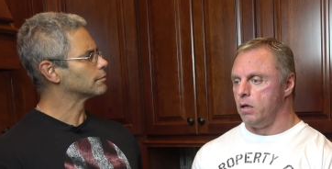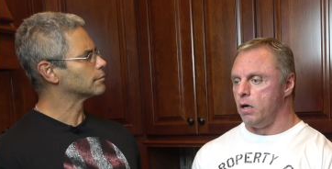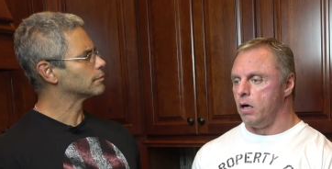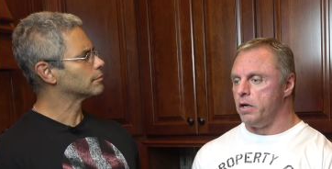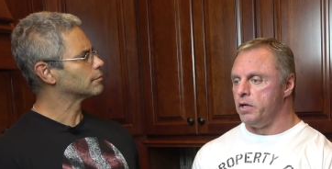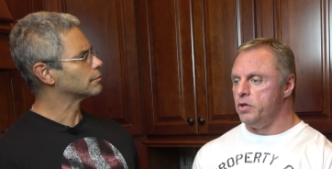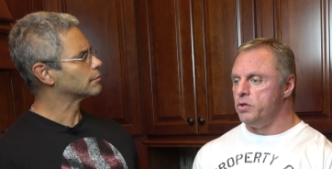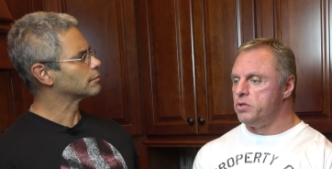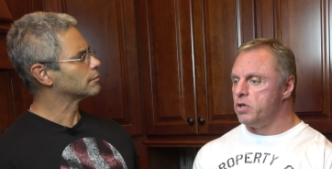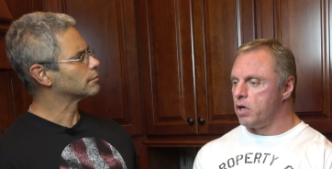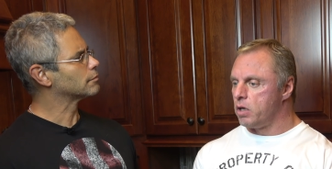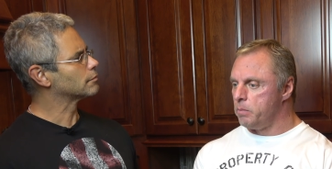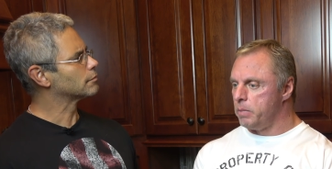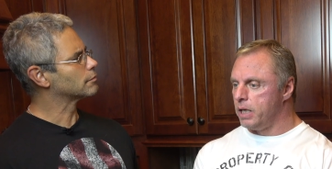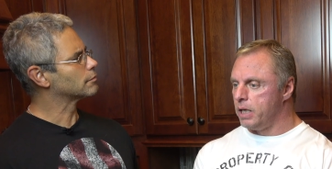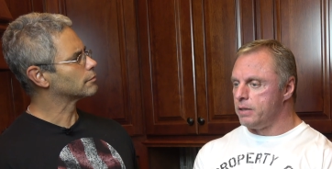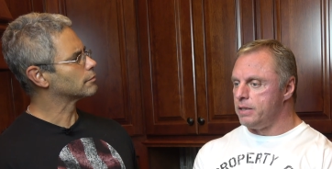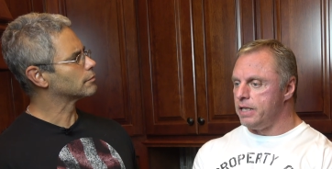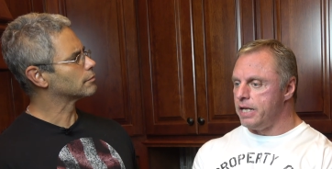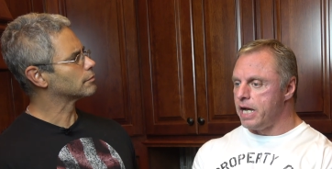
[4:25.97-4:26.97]
Speaker 1: are you talking
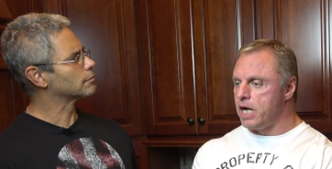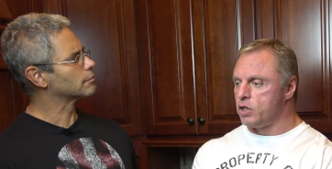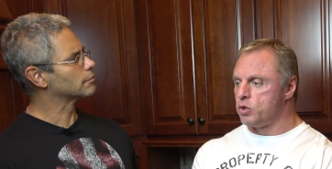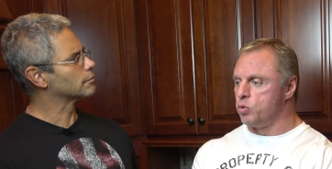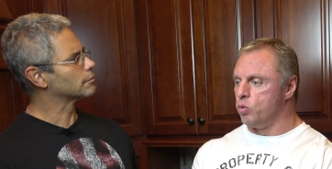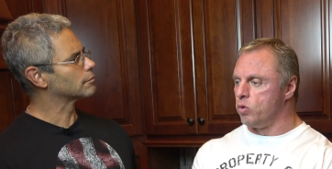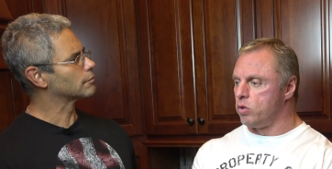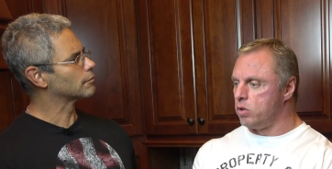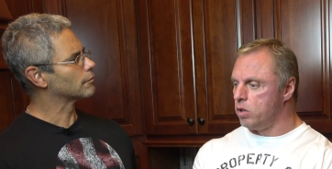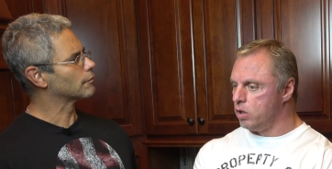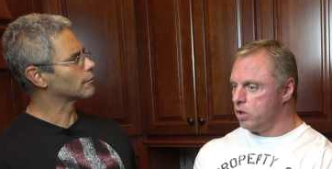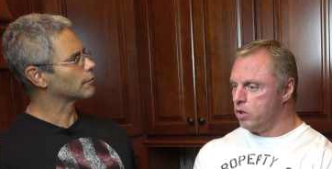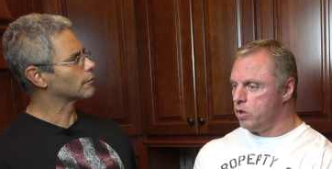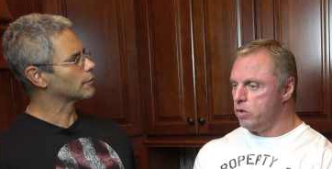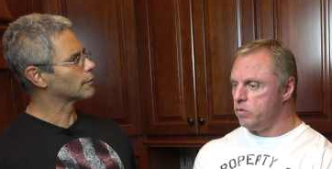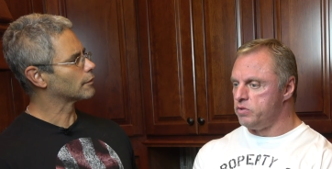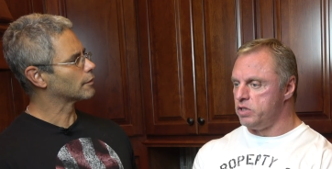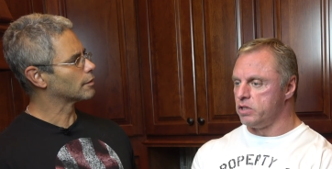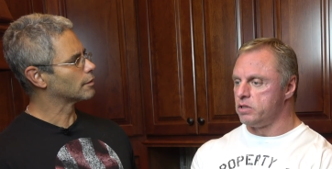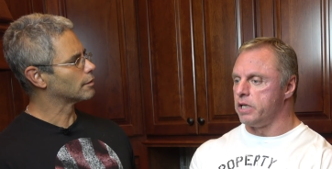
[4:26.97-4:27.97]
about the actual
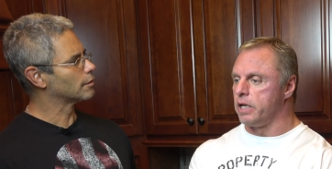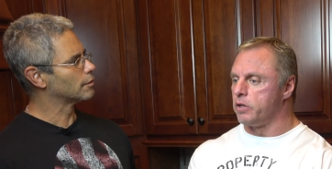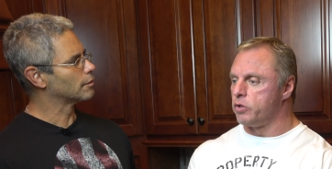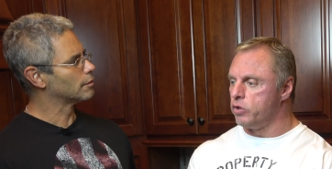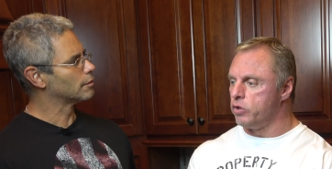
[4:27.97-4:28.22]
clove, just like